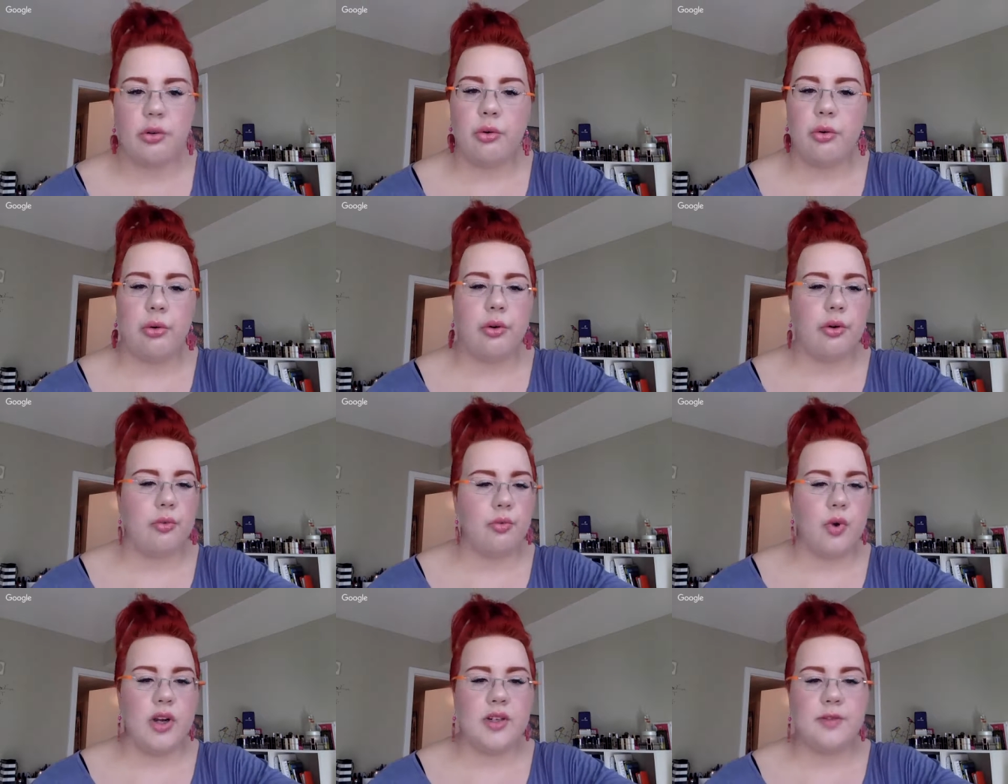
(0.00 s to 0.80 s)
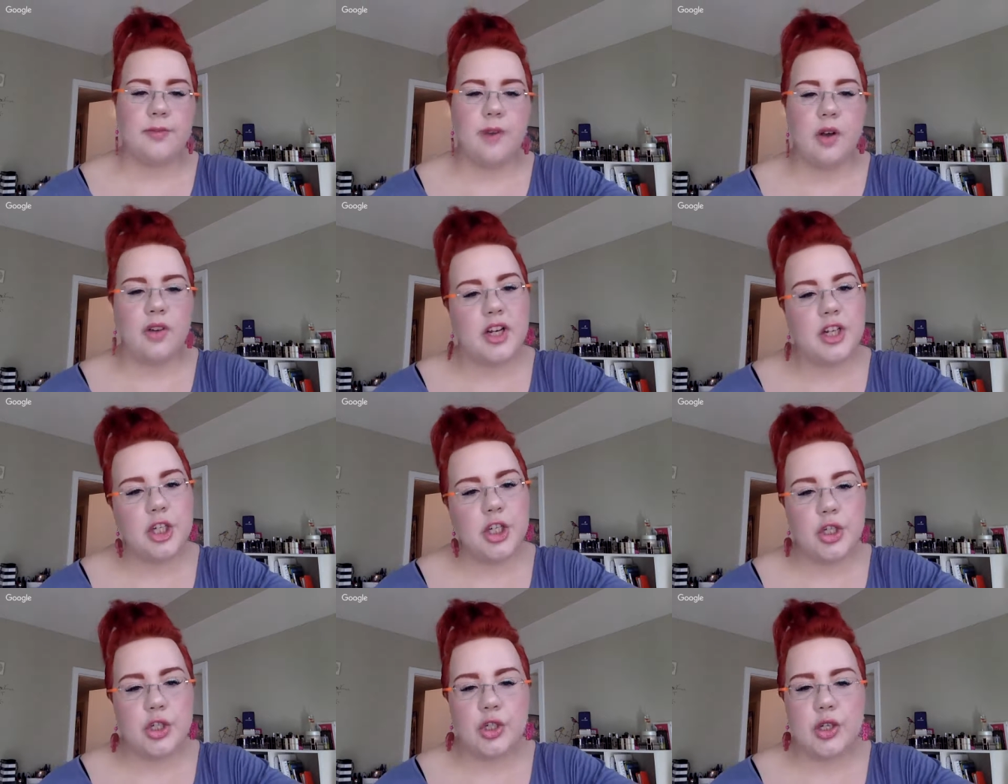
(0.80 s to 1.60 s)
or what
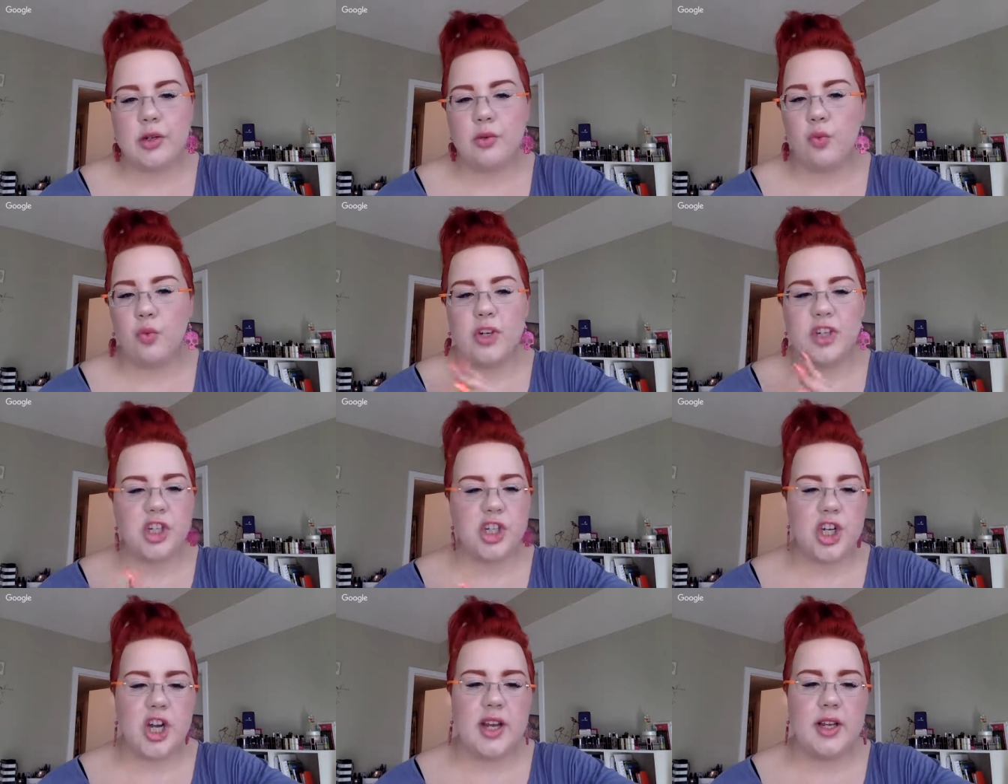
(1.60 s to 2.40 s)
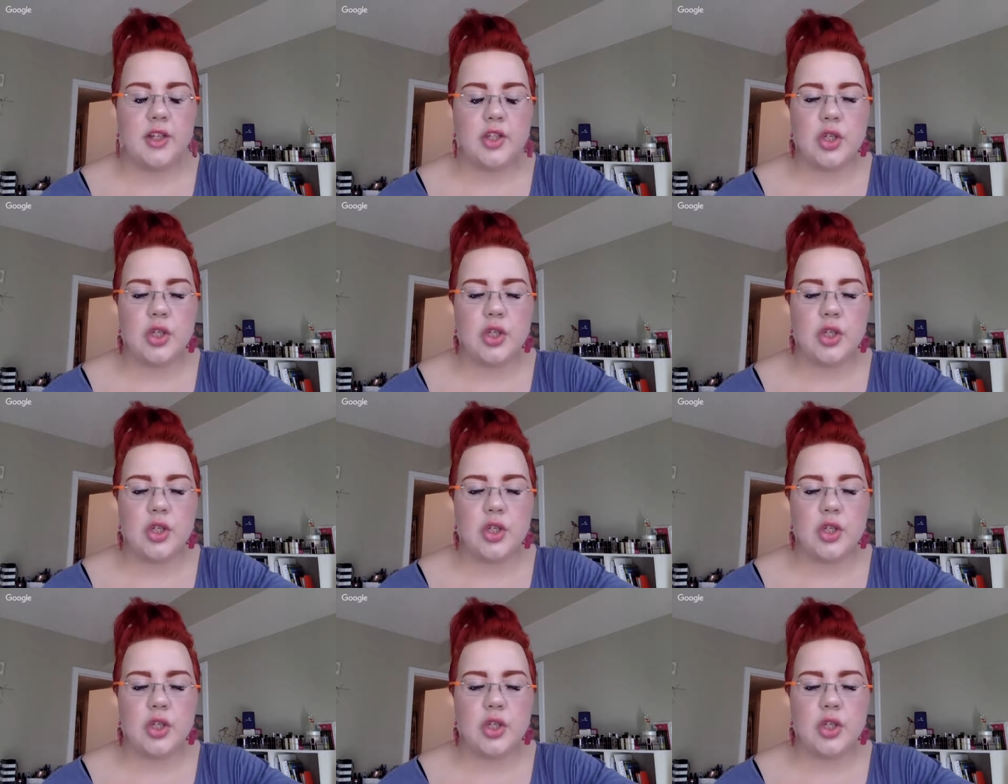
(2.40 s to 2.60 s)
foundation in which shade do